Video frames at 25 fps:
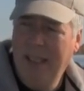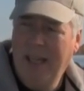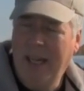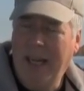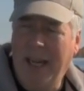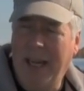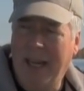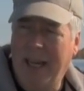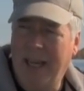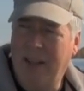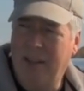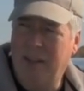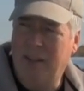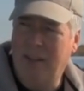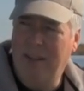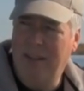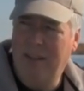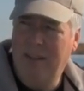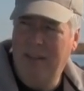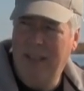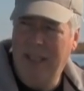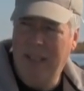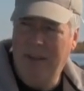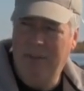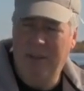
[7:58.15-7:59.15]
And
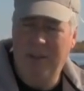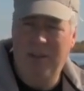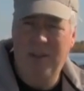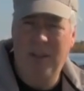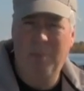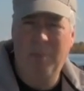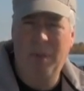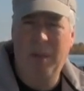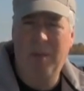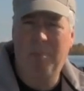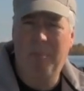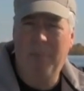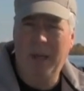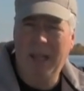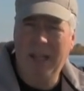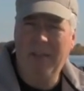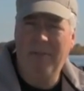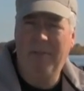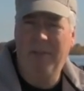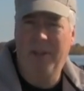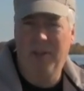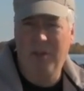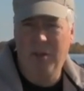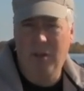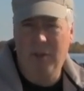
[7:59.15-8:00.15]
even some of the
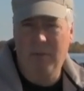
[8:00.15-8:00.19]
benefits